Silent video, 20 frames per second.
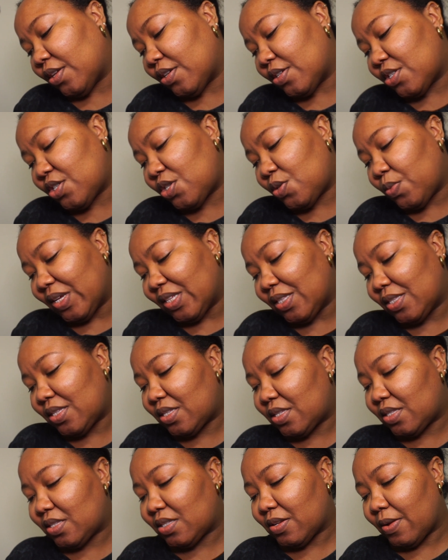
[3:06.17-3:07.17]

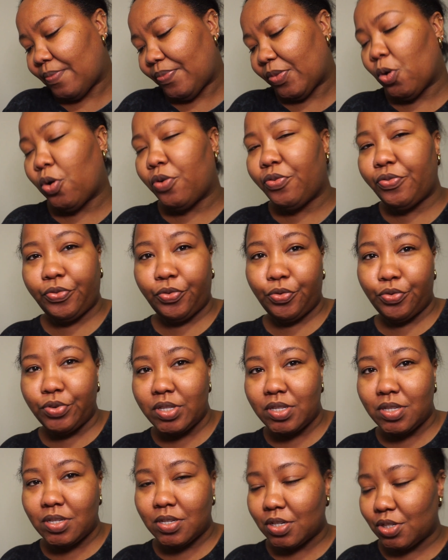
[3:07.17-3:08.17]
sweets or
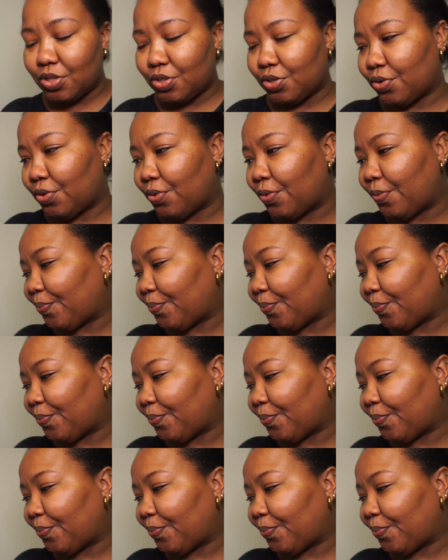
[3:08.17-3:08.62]
fruit. So,